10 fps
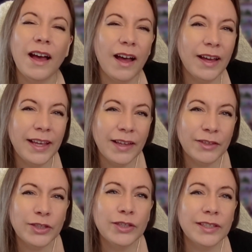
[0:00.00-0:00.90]
I have a
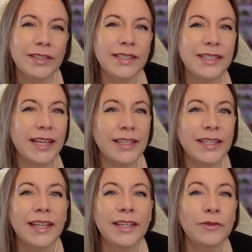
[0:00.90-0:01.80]
good
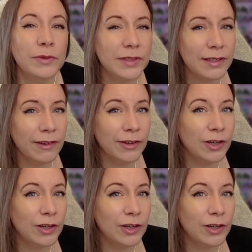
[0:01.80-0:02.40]
understanding of what's going